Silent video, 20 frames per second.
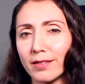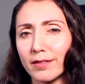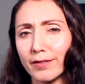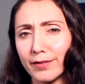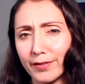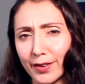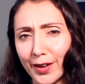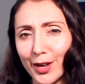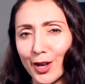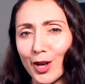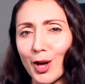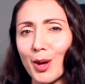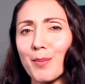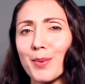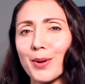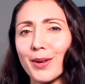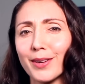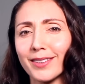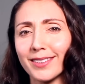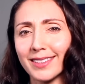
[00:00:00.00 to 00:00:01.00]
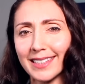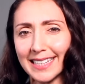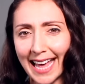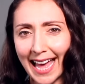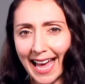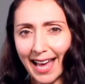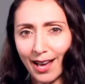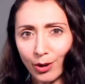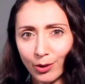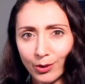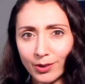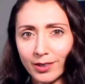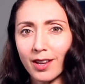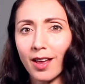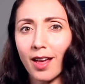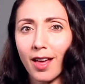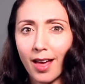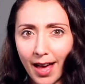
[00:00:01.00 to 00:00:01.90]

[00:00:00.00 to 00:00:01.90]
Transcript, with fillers: Verb, noun,